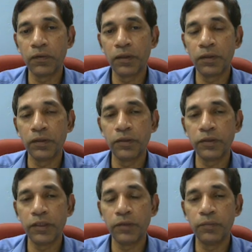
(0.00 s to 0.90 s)
to the
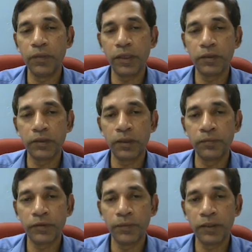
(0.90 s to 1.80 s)
state
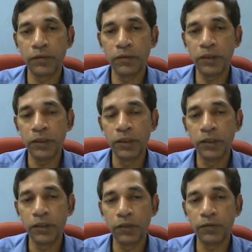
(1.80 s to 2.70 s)
comes back to the
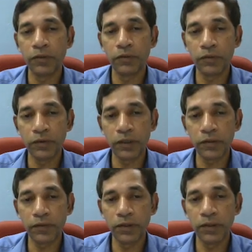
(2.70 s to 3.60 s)
Q1. So
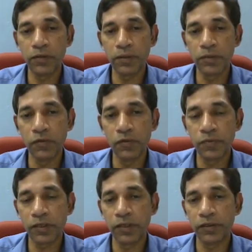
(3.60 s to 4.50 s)
that's why you have the
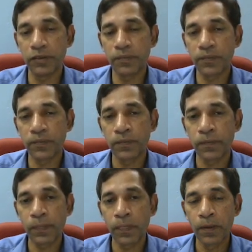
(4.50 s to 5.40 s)
loops like this.
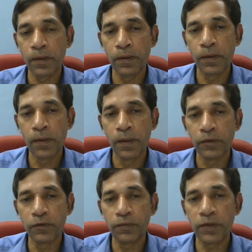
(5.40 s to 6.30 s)

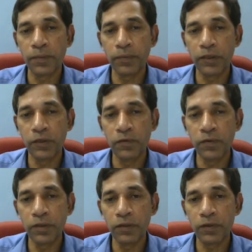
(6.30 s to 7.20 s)
So from
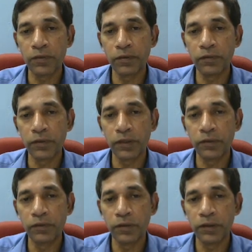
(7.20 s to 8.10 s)
Q1, you are going to the
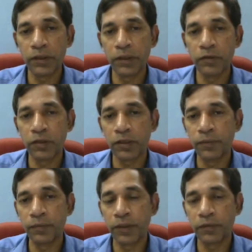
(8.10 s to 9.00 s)
Q2 and then you are
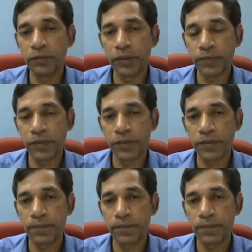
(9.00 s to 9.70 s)
coming back to this place.